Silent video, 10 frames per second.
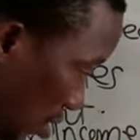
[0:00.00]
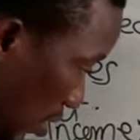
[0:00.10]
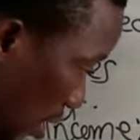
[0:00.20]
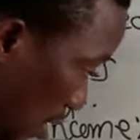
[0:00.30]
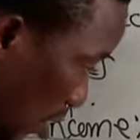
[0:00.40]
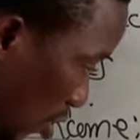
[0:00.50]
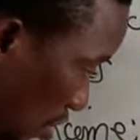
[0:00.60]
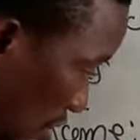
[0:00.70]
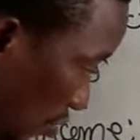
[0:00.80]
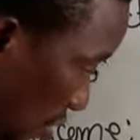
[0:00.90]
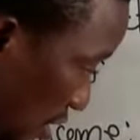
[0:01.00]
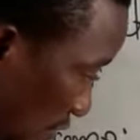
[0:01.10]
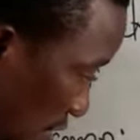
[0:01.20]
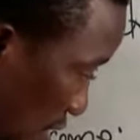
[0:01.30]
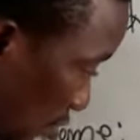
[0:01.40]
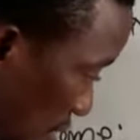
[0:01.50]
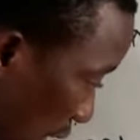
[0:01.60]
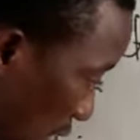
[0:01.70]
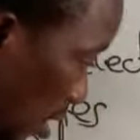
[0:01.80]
So let's say commission received due, that is